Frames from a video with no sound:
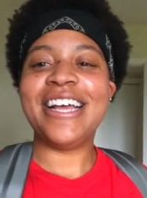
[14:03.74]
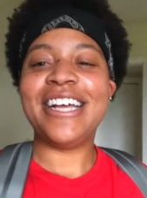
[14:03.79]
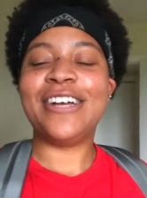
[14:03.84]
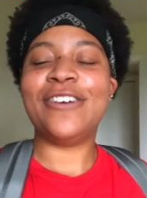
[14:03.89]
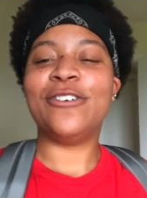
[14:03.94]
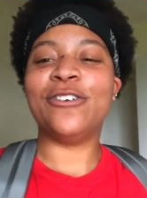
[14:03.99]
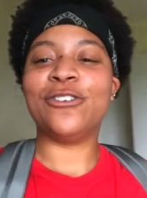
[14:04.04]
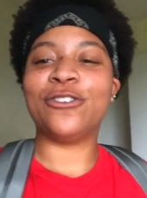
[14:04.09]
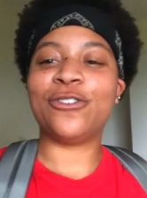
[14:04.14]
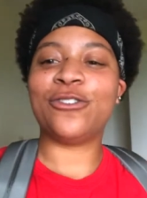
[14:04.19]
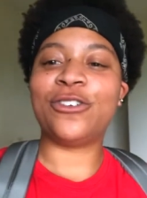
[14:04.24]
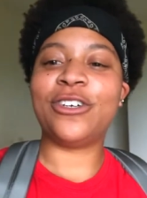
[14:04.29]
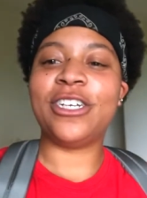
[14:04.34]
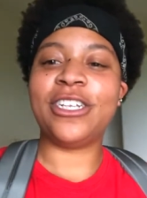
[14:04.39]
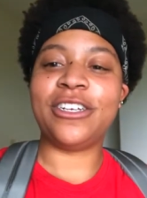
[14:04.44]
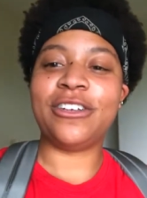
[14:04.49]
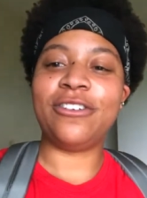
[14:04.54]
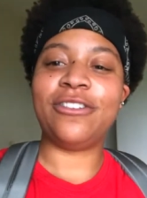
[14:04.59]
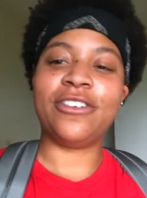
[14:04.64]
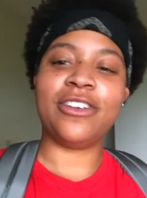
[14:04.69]
It was
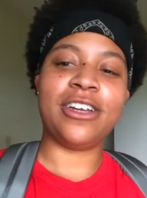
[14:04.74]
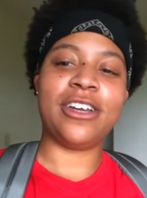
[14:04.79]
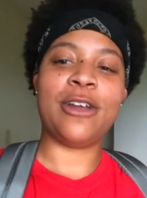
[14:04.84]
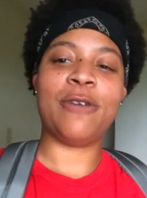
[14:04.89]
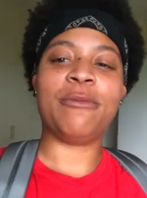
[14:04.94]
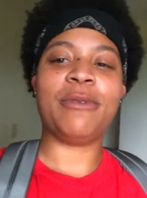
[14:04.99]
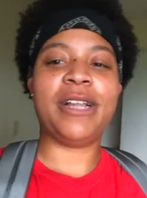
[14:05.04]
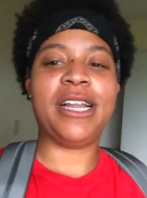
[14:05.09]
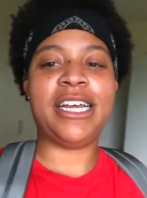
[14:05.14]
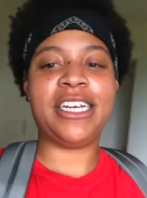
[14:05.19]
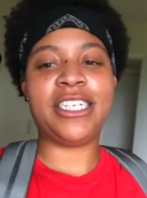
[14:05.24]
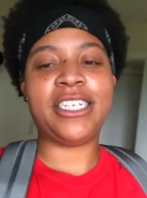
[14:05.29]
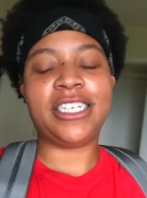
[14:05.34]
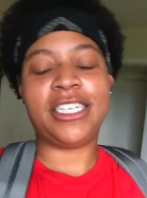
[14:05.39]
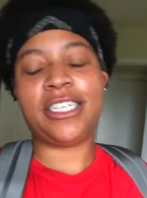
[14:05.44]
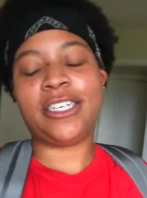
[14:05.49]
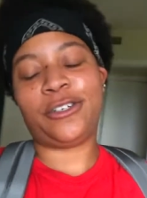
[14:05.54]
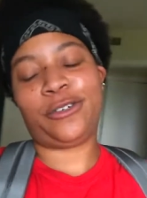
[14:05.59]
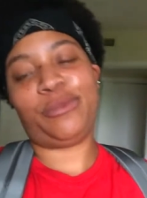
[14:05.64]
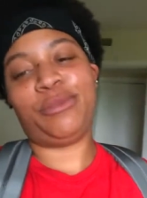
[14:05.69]
really fun. I'm glad
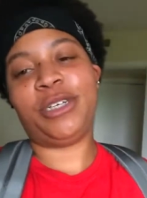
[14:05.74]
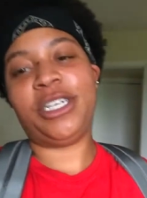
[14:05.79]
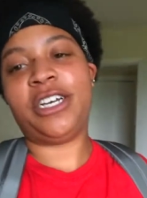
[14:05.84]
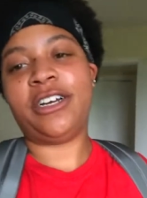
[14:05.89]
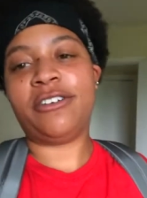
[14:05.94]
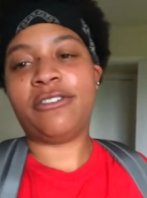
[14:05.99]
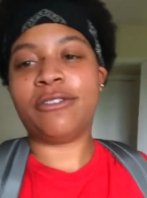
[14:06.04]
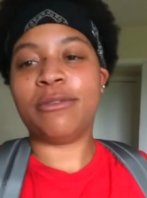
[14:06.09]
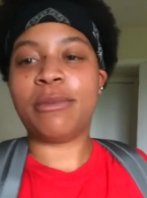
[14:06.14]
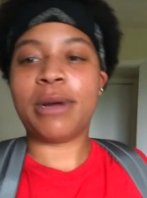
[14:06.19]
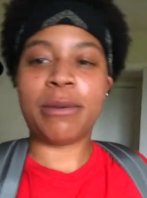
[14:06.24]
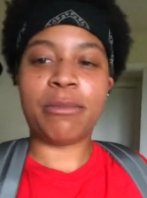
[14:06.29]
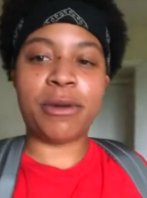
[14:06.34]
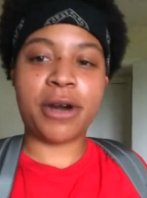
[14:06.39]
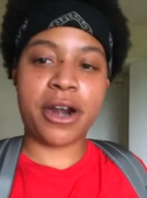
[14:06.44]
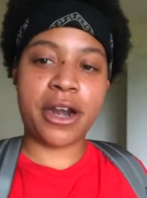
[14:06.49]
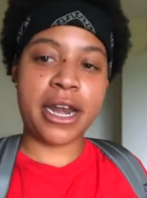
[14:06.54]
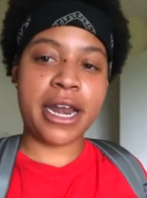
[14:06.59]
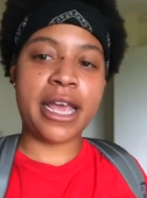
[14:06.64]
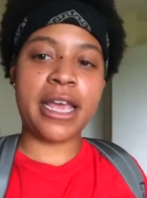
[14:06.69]
she took me there for my
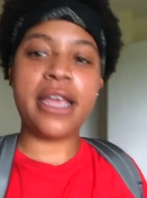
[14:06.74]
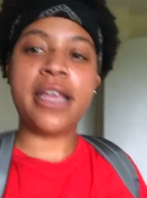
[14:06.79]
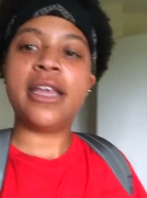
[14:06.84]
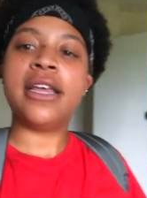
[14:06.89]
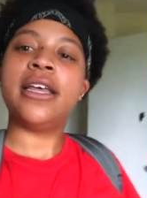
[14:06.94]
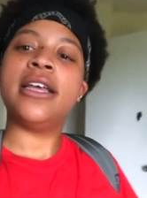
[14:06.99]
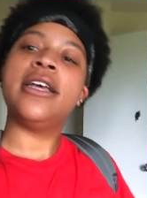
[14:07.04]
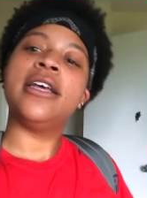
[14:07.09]
birthday.